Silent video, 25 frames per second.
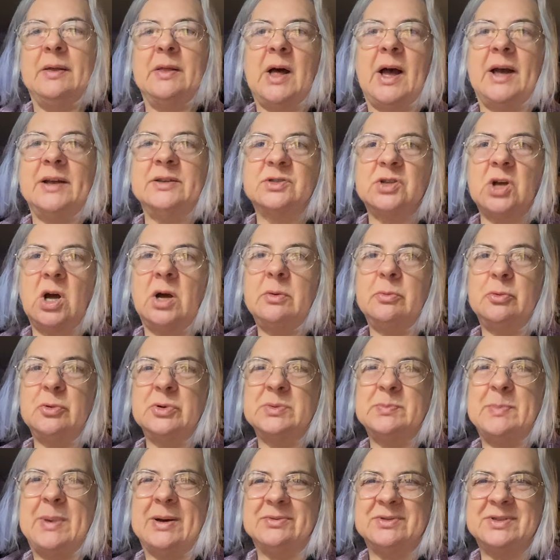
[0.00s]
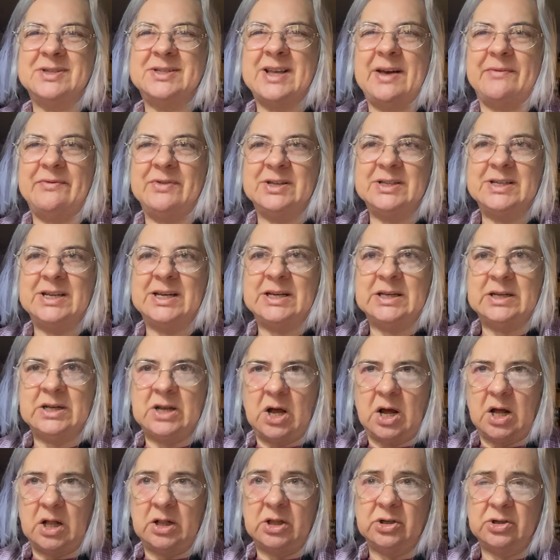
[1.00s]
I saw it was about
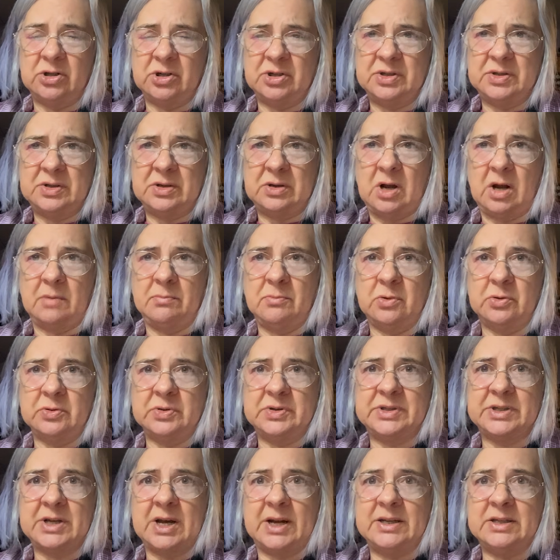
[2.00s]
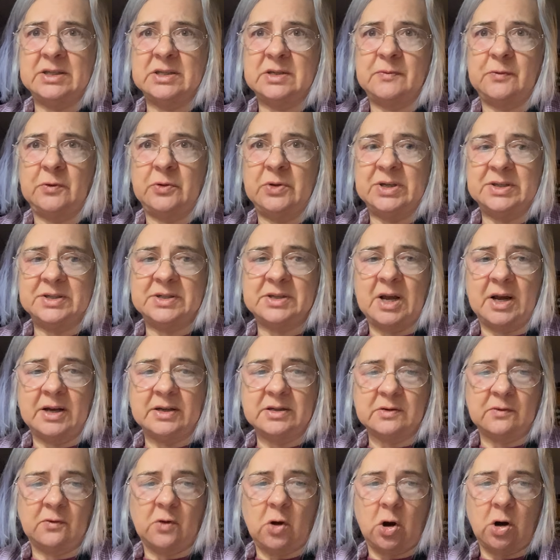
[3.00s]
$17 on most sites for this
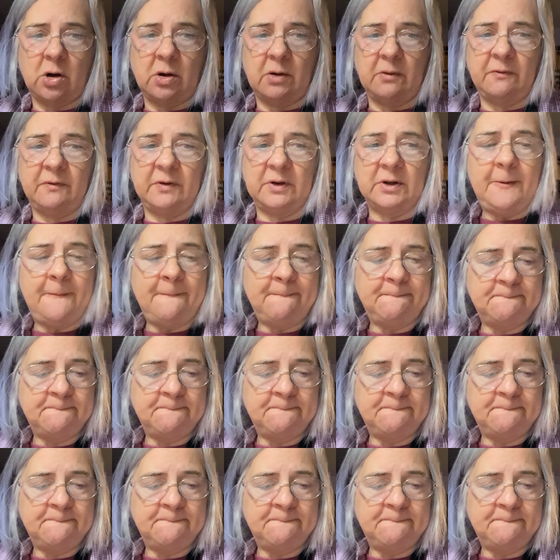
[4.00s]
size of Aurifil.